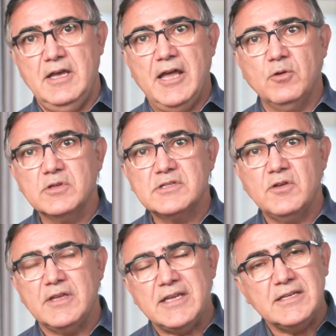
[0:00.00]
and also
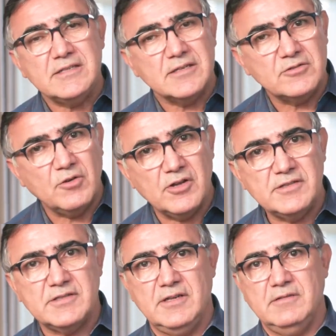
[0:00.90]
the easiest to
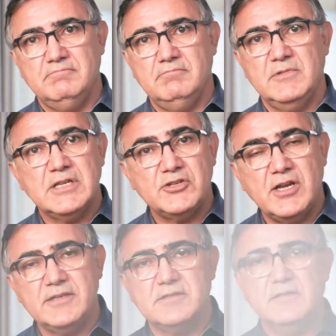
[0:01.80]
answer, such
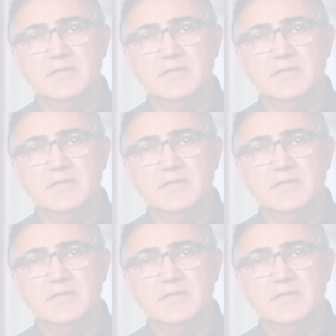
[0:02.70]
as,